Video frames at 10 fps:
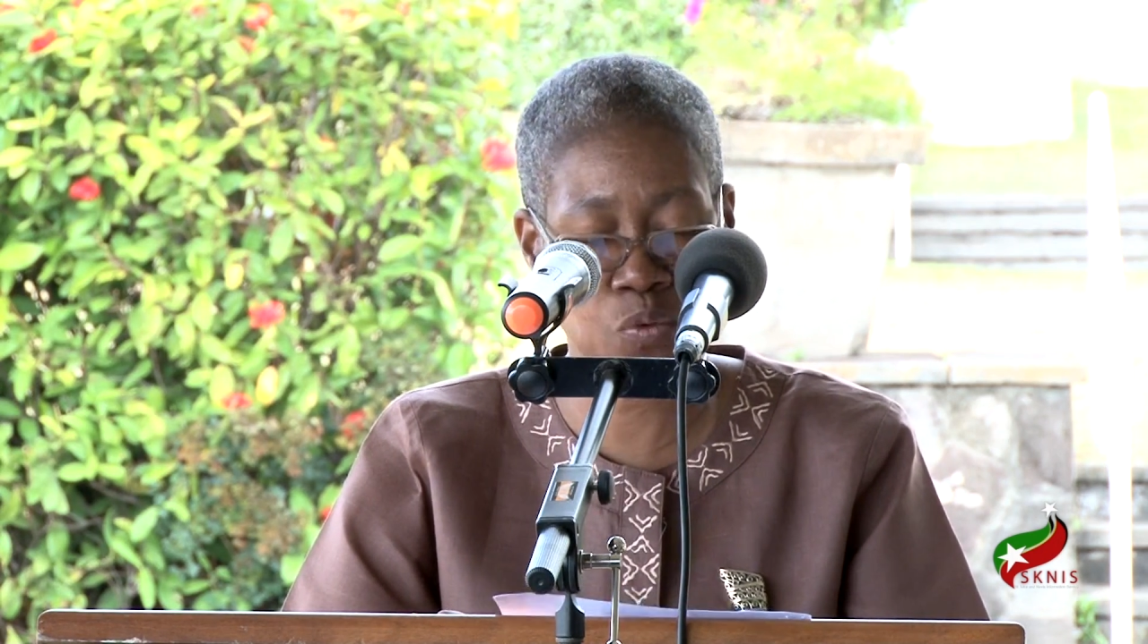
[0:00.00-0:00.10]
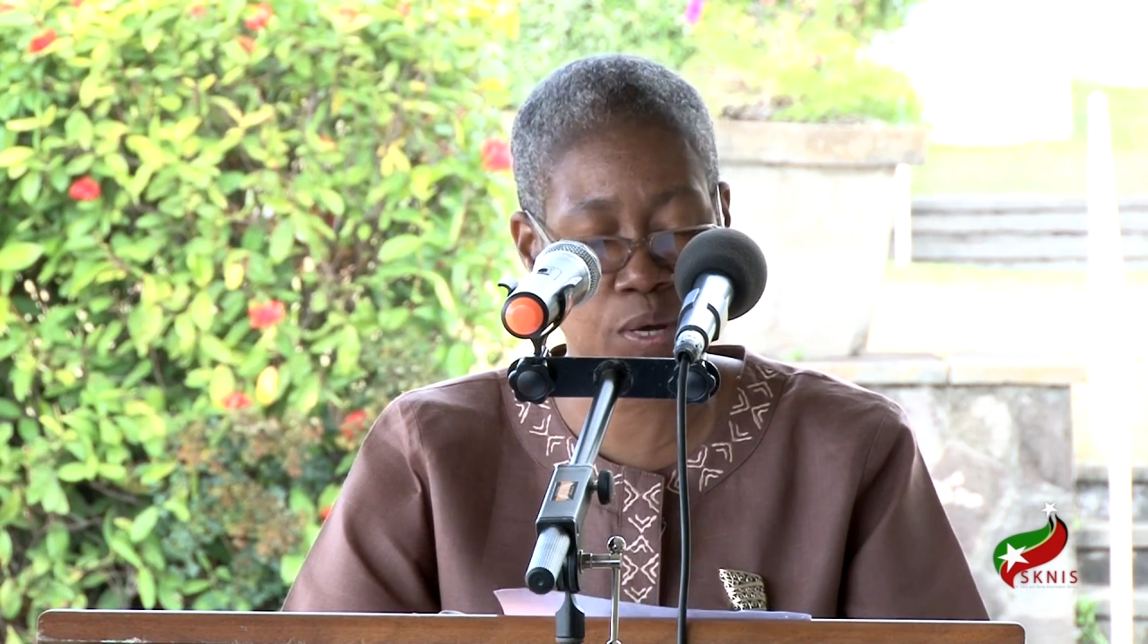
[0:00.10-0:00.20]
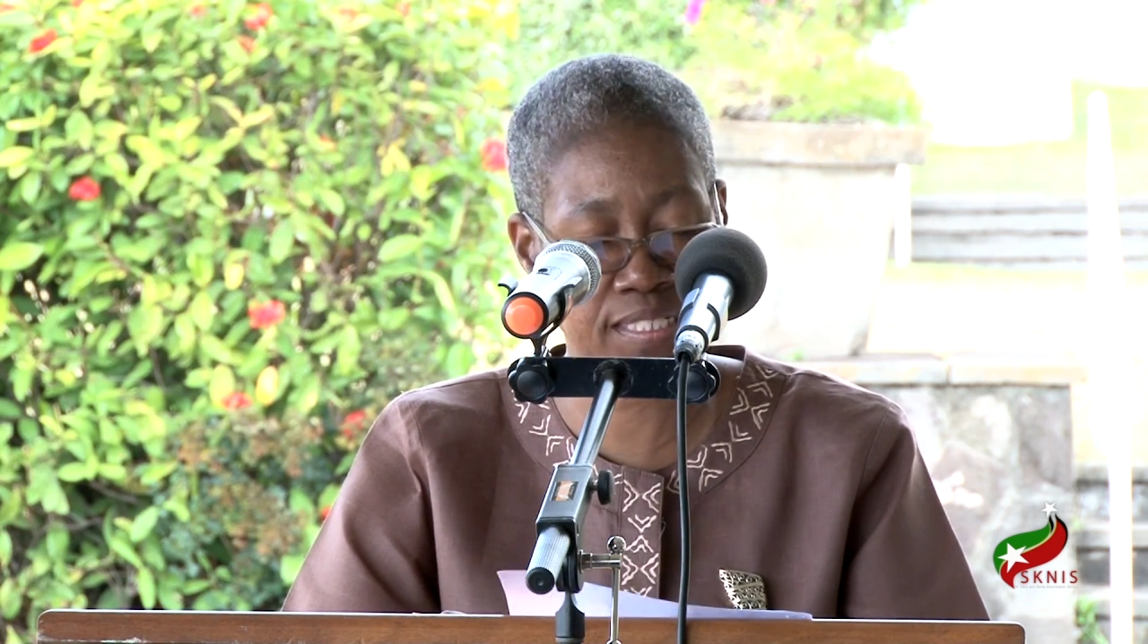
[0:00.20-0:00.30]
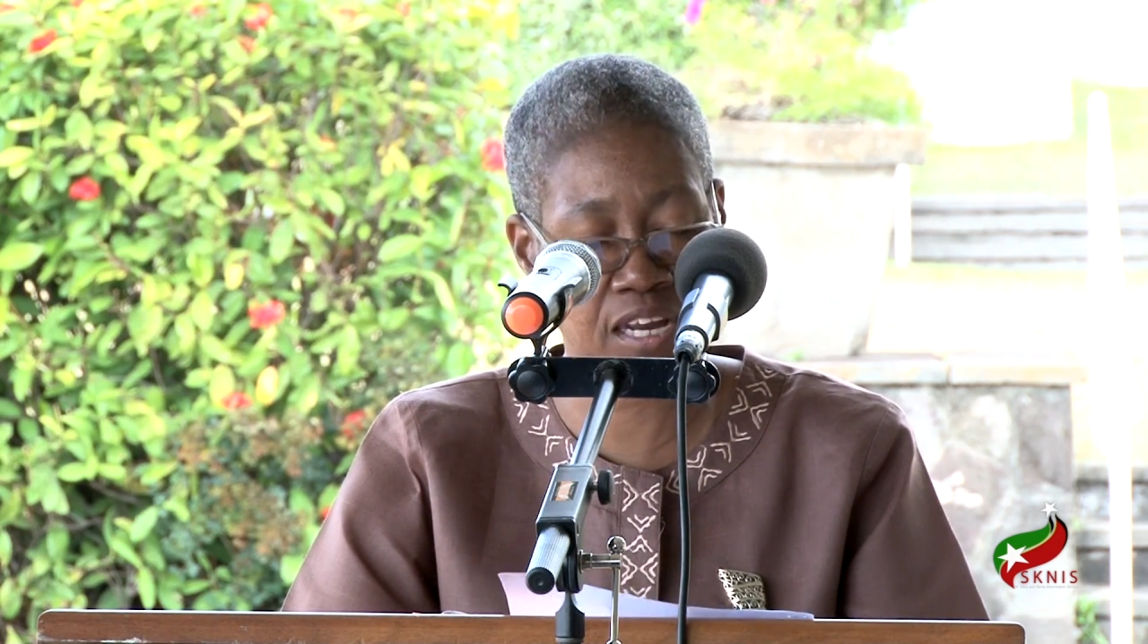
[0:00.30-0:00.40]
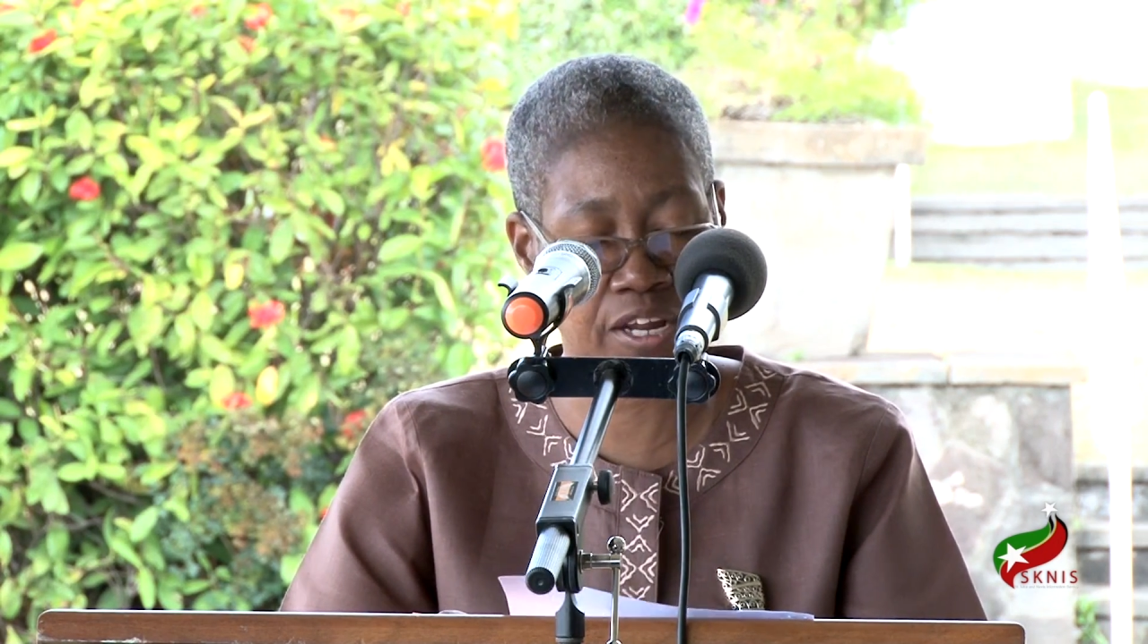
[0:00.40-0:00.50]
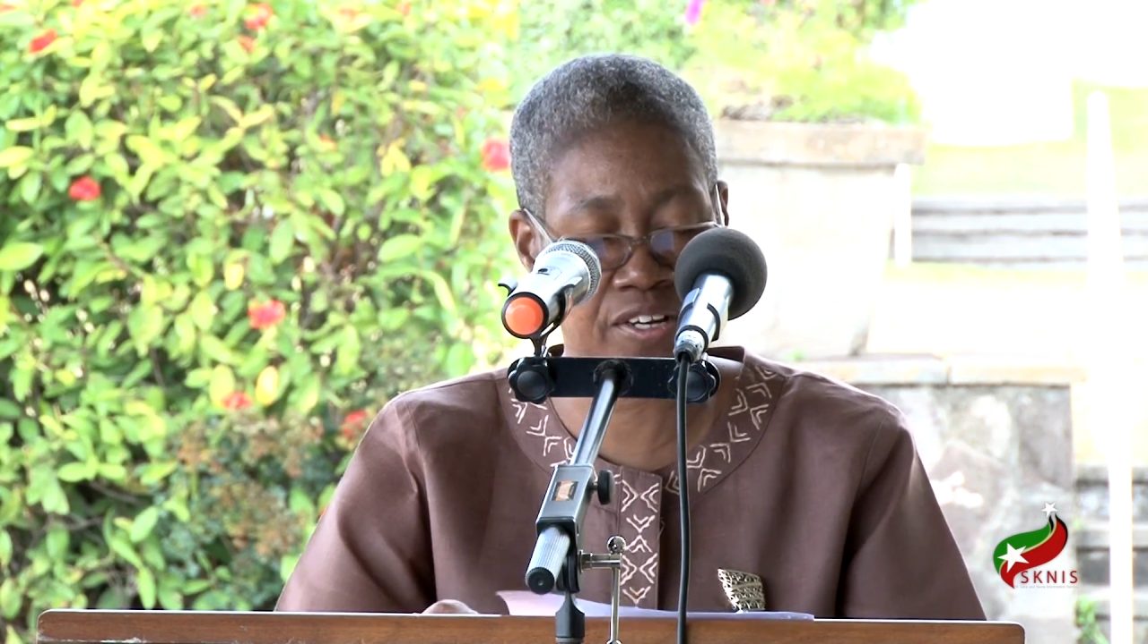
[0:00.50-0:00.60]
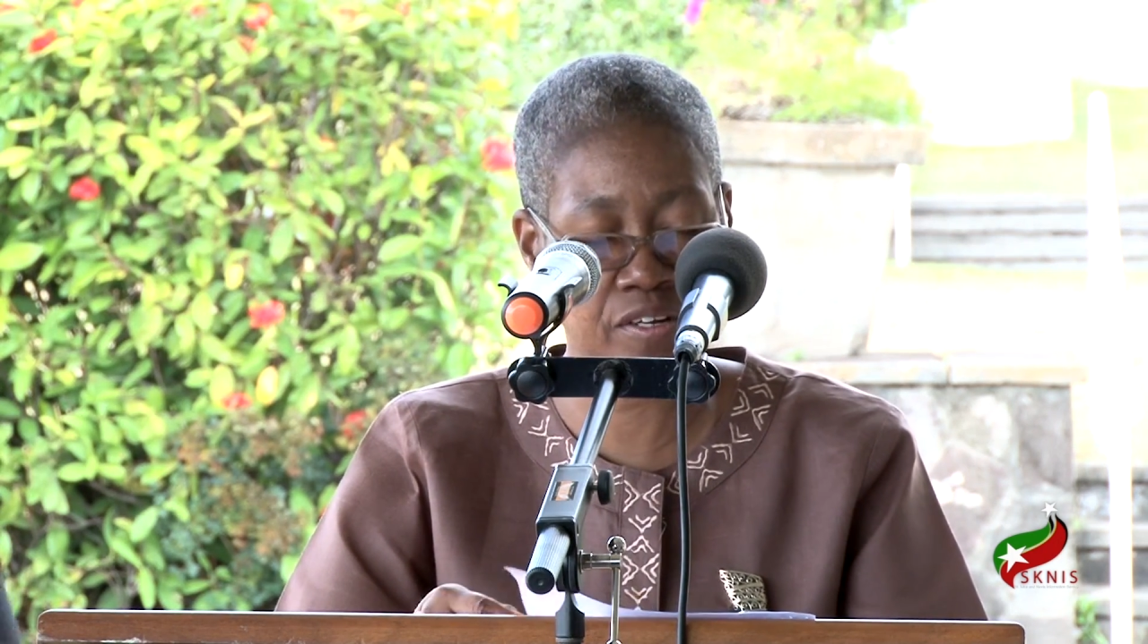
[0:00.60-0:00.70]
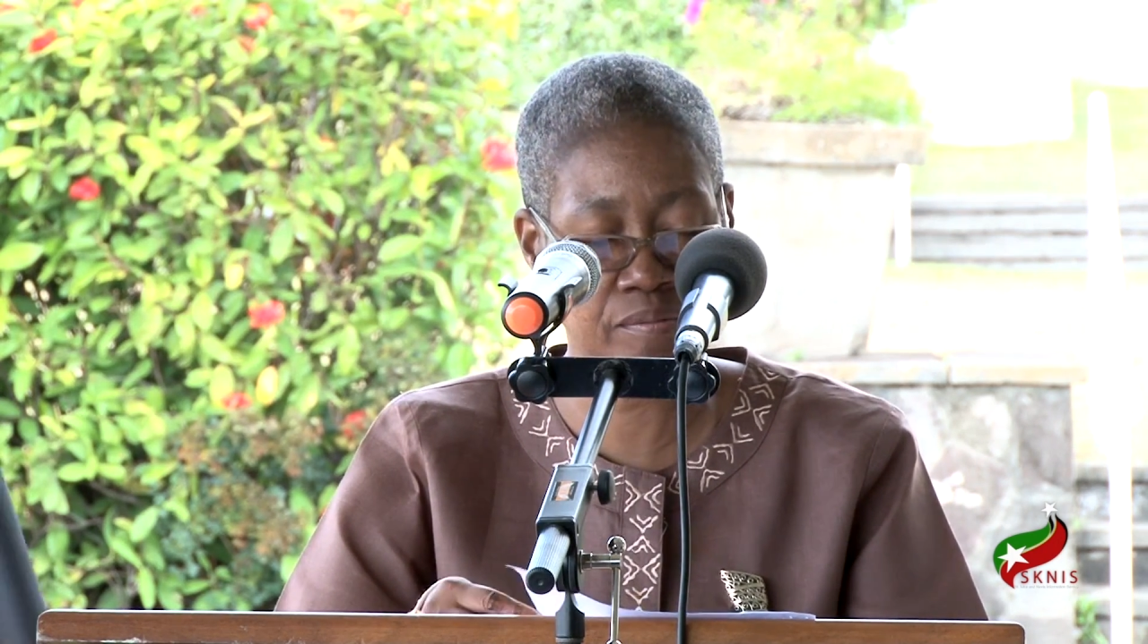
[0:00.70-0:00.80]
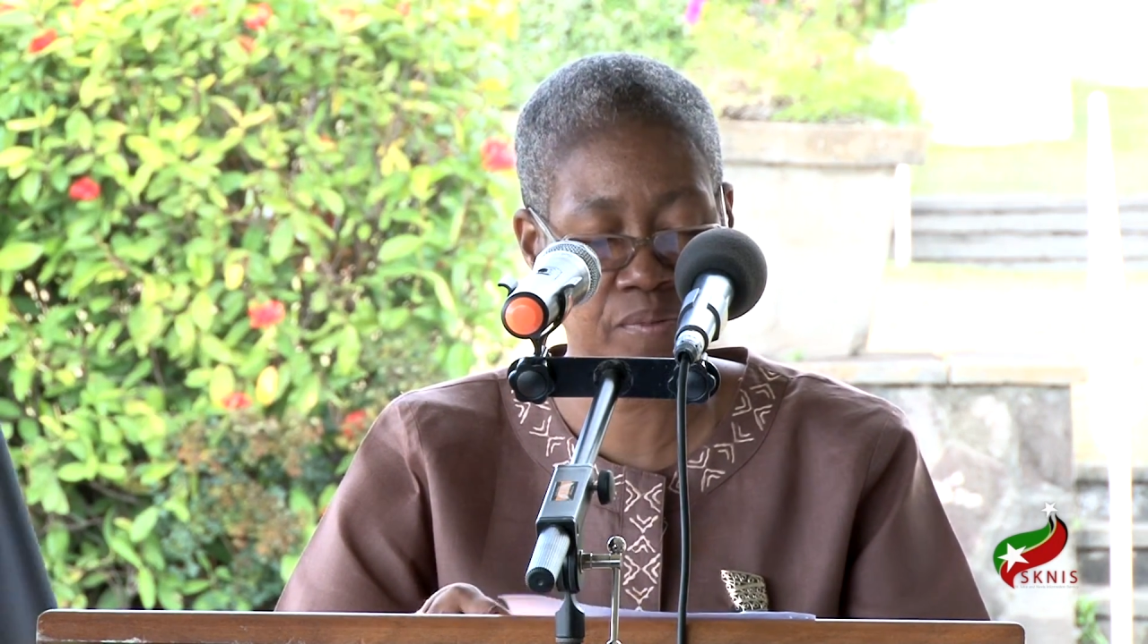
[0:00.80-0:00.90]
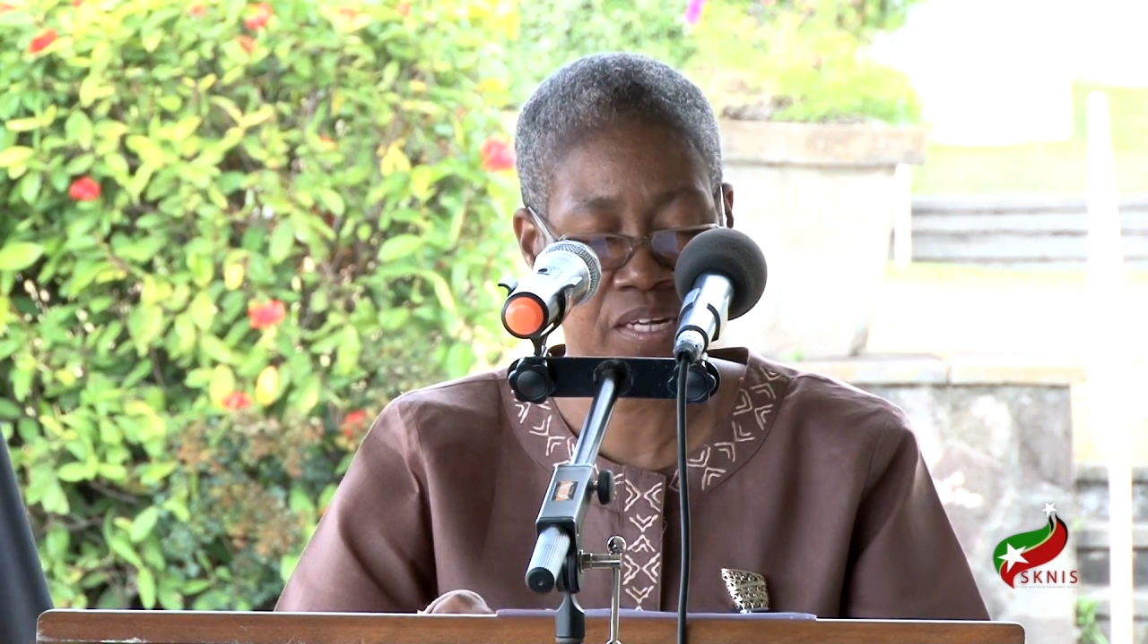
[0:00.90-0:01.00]
in West
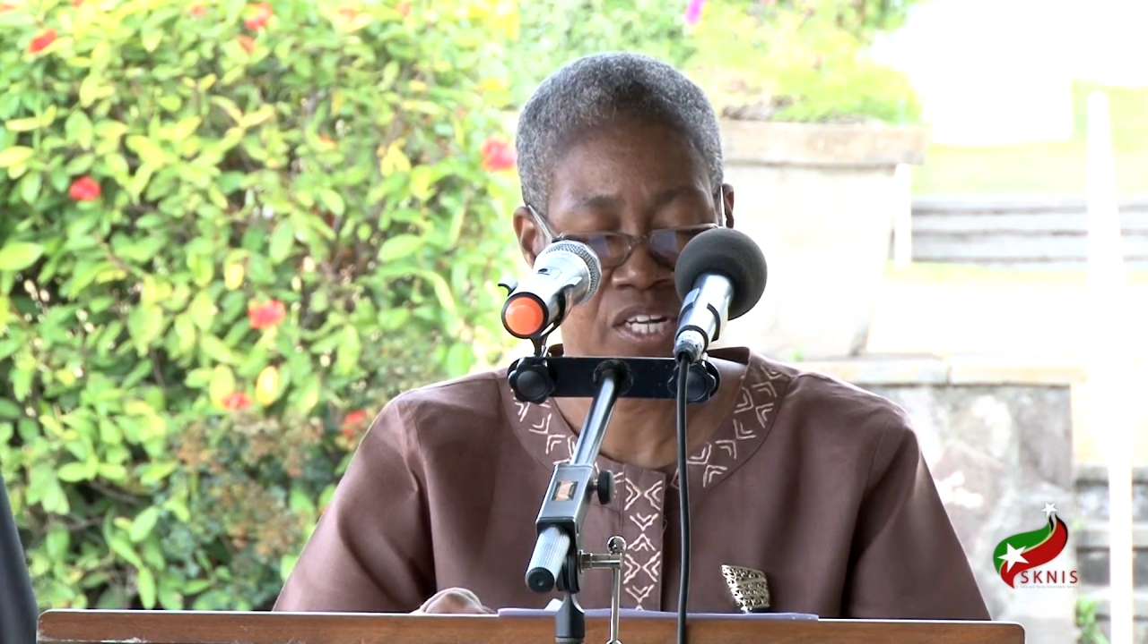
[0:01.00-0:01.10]
London.